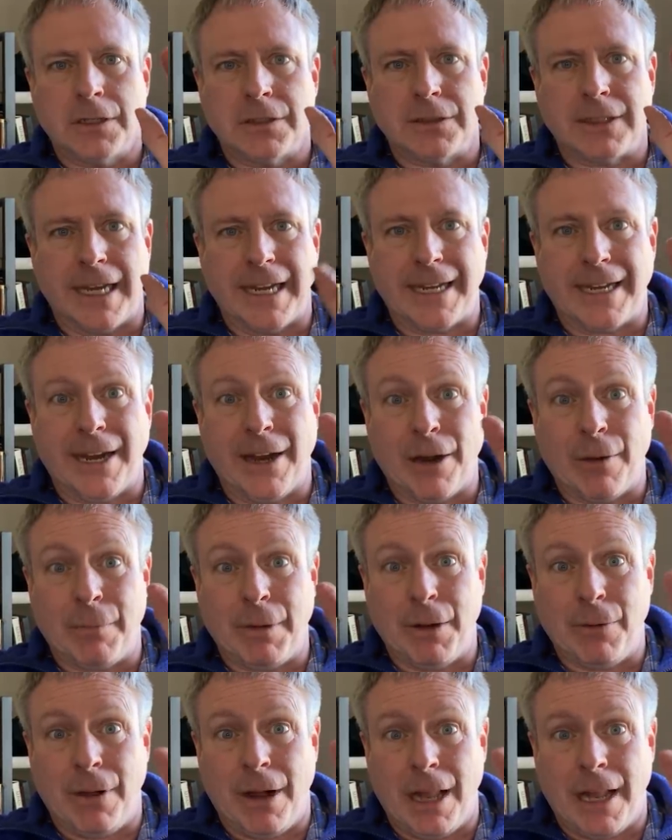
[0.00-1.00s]
Take care.
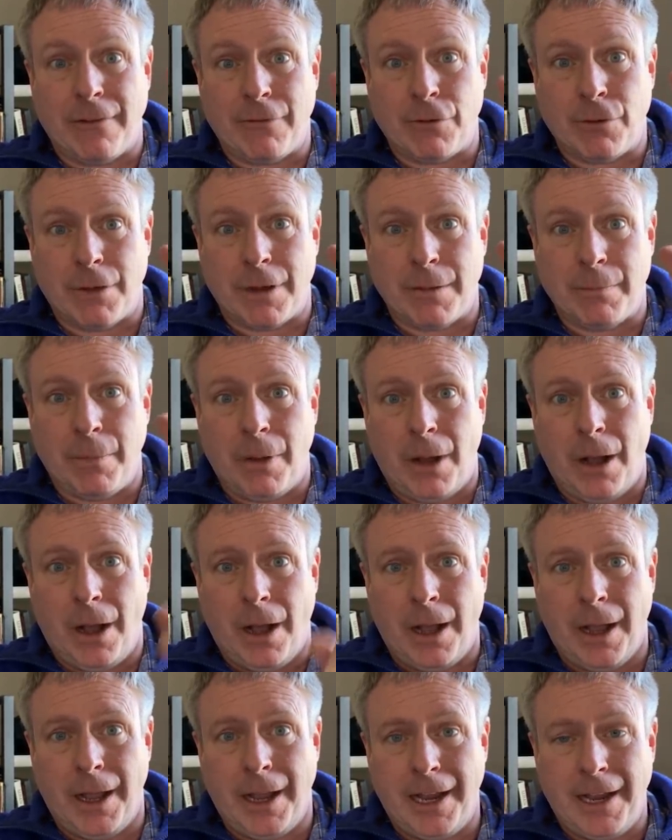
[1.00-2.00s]
Be well, everyone.
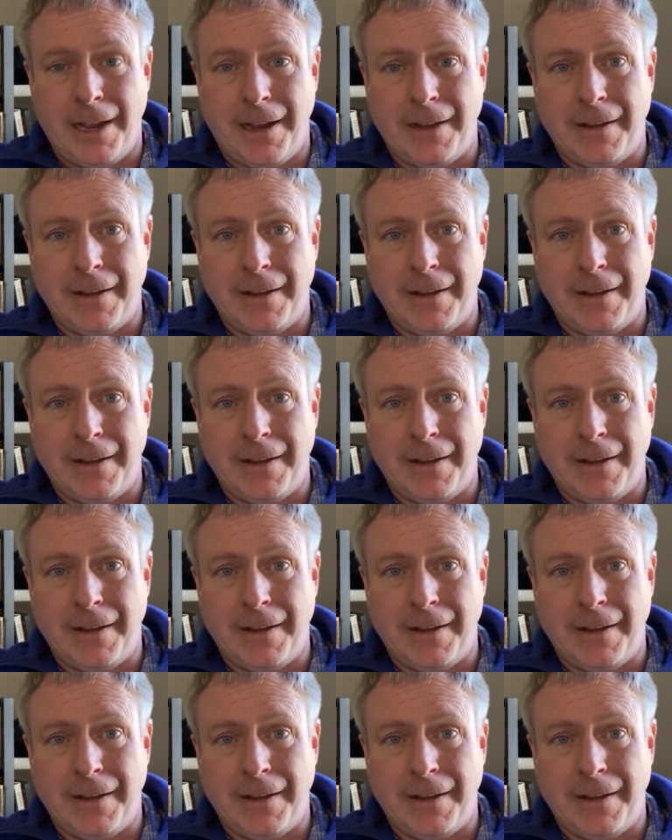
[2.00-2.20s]
Bye.